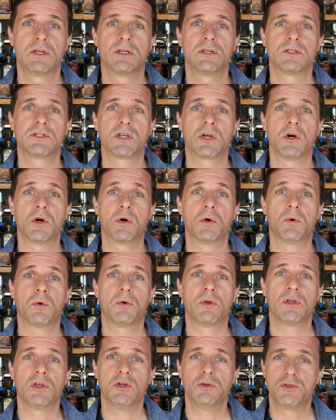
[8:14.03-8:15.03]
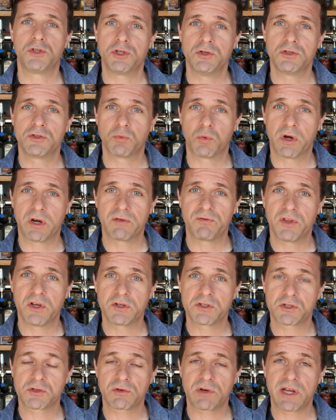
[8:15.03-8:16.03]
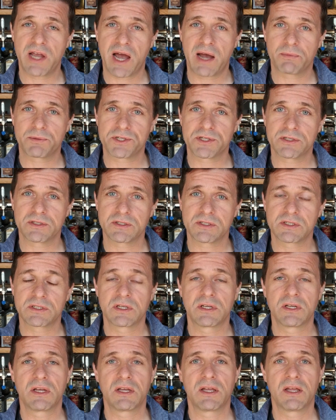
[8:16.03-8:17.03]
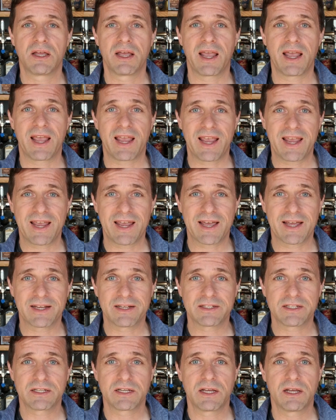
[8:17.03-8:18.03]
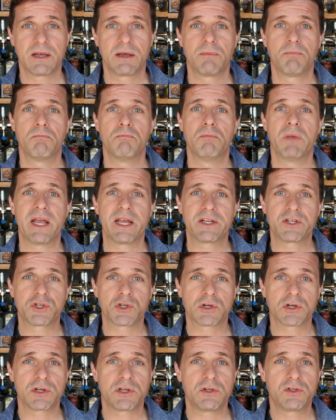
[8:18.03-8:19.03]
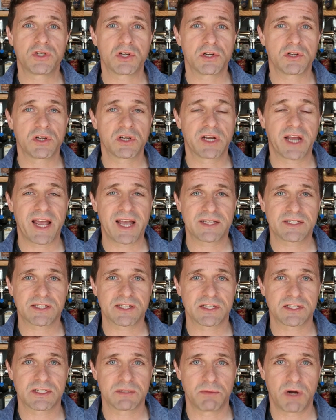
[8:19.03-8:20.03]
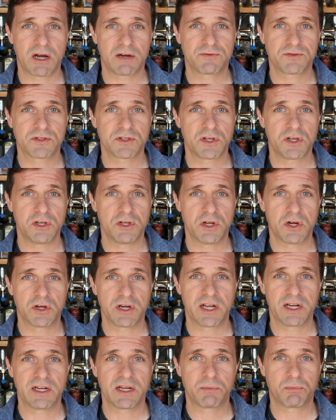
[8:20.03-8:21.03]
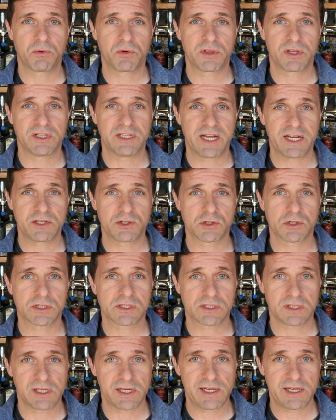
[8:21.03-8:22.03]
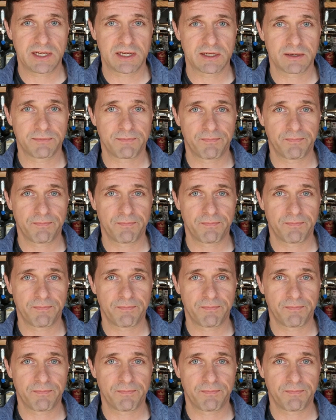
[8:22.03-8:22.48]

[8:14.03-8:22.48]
So you choose one of those 3 options, and make sure you turn your gas system off so you don't end up with a dangerous leak.